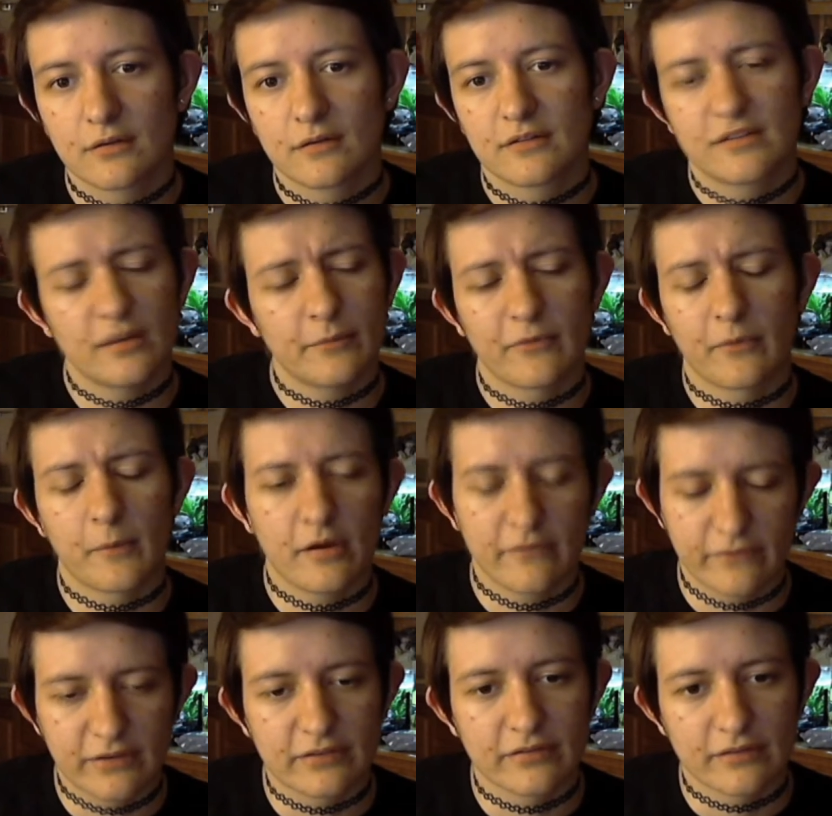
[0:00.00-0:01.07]
Some of them,
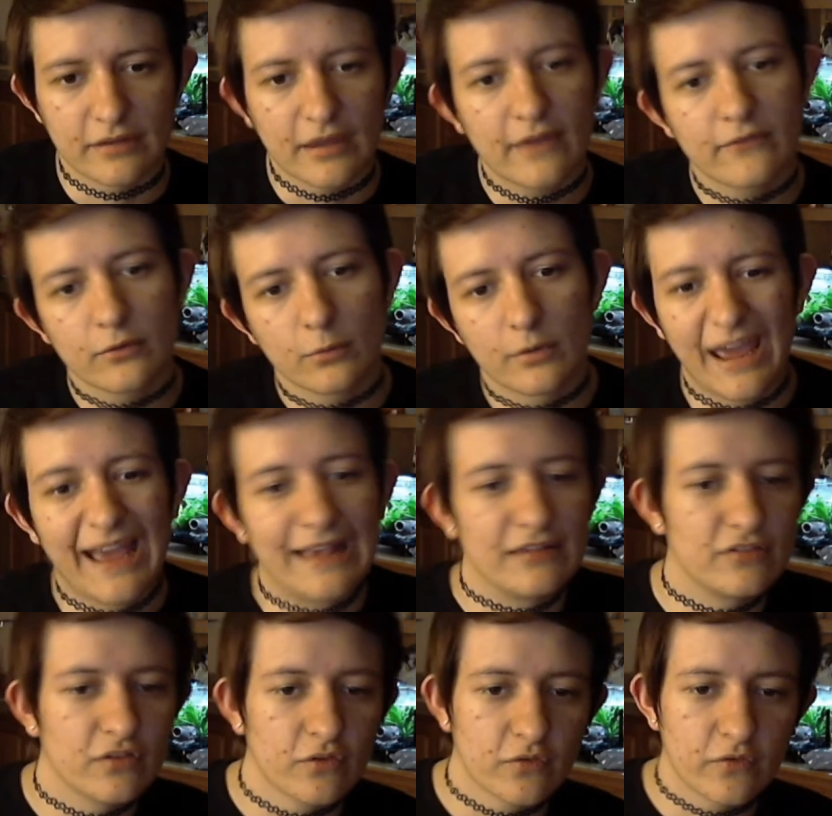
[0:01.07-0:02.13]
obviously, everyone
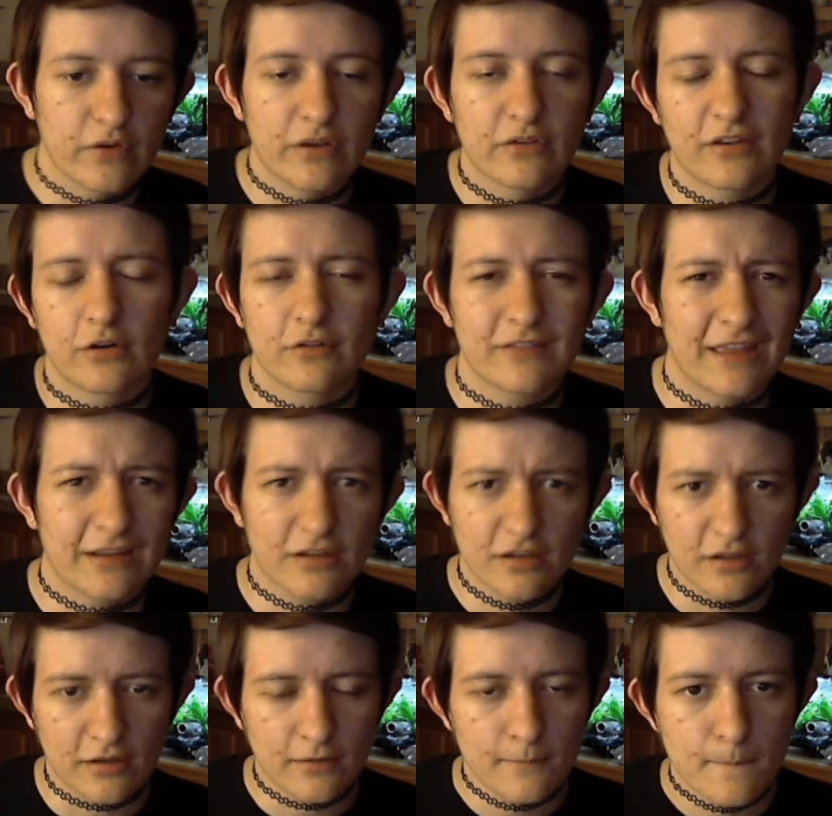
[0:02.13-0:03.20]
has those videos that aren't that
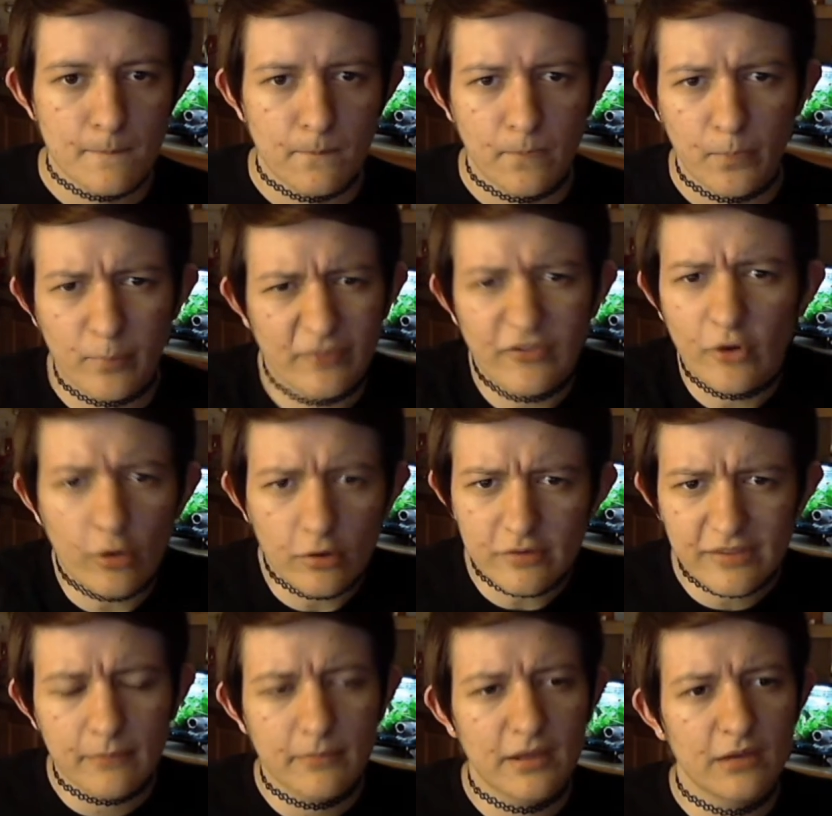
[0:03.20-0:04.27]
good, but there aren't
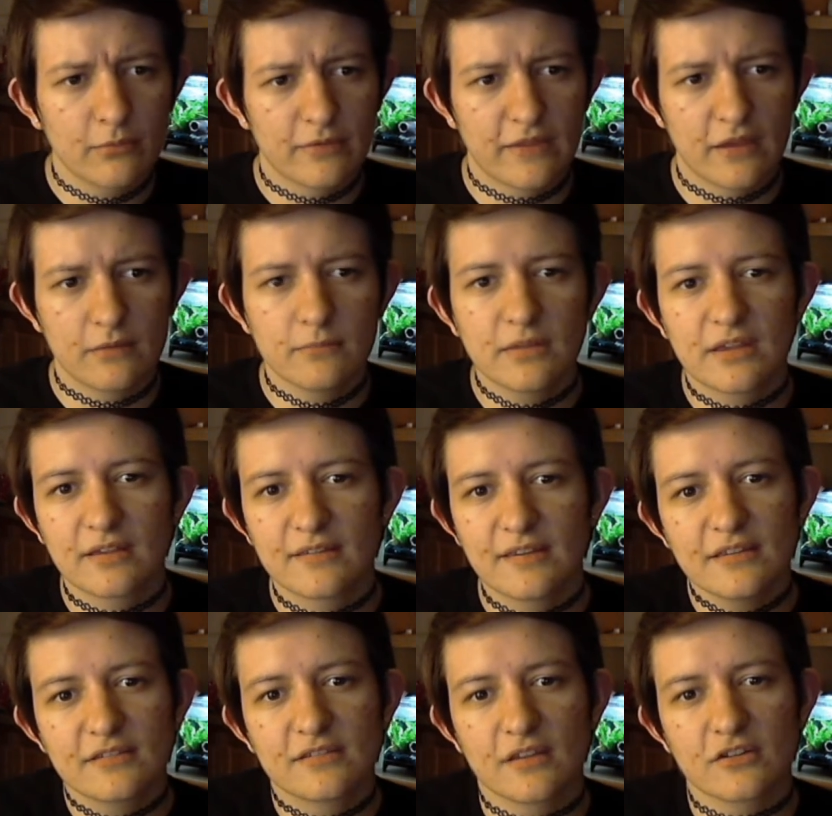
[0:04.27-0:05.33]
that many with him because
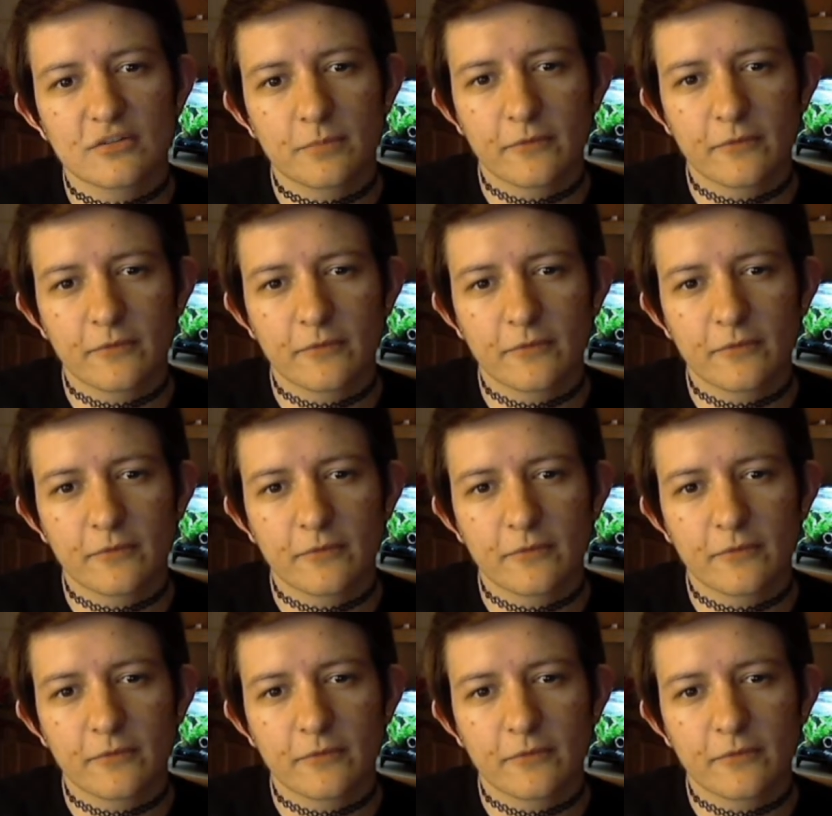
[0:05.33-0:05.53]
he's such a